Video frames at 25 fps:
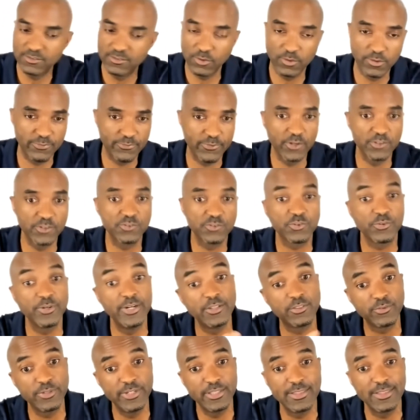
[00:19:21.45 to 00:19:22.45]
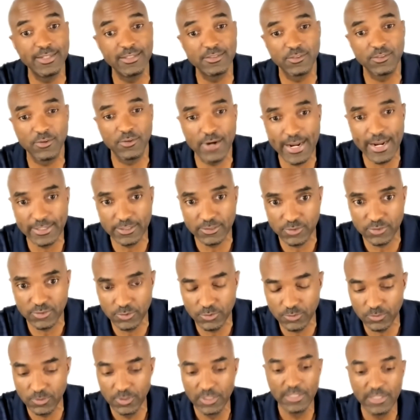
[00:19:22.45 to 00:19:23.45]
So the first 3 are 3 things of
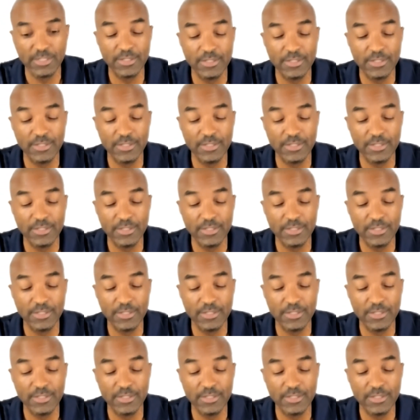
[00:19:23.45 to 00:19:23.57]
gratitude.